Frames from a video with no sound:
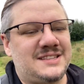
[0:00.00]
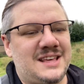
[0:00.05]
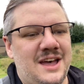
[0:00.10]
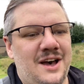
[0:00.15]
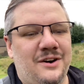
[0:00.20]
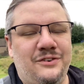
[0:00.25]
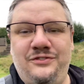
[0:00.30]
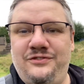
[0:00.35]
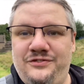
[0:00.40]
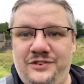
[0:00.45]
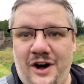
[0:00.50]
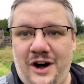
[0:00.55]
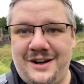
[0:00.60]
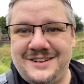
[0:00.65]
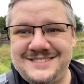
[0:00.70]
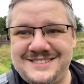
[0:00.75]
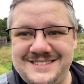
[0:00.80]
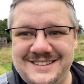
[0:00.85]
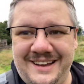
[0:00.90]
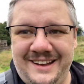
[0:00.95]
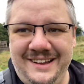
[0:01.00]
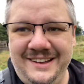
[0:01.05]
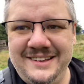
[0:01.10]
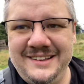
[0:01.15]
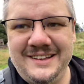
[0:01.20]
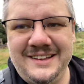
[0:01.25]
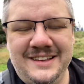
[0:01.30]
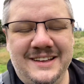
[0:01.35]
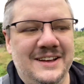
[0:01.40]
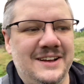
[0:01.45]
they are faster,
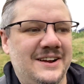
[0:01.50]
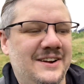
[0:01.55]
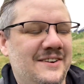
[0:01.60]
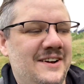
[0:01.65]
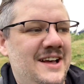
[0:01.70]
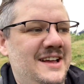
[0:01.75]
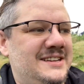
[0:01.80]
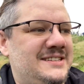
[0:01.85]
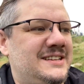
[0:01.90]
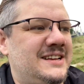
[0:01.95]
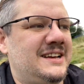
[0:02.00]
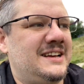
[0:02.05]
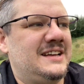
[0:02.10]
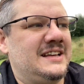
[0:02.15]
right?